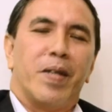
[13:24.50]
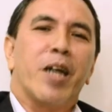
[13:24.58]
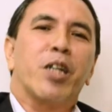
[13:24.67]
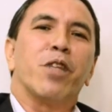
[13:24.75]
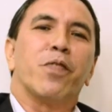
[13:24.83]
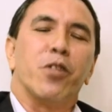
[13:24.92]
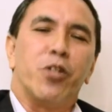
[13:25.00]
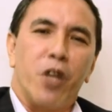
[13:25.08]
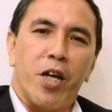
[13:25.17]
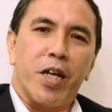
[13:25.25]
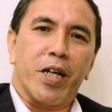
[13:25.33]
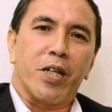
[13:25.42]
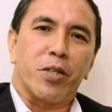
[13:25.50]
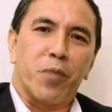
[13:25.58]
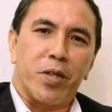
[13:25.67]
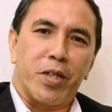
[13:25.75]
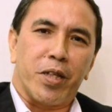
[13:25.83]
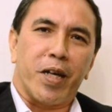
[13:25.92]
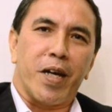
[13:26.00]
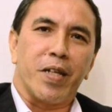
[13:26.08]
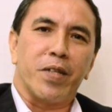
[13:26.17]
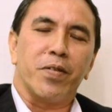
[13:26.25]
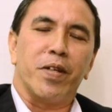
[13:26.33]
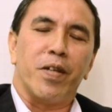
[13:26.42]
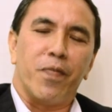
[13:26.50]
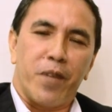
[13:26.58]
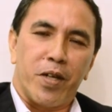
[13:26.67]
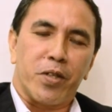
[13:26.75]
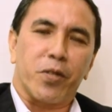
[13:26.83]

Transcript: Thank you for joining us once again to the Defense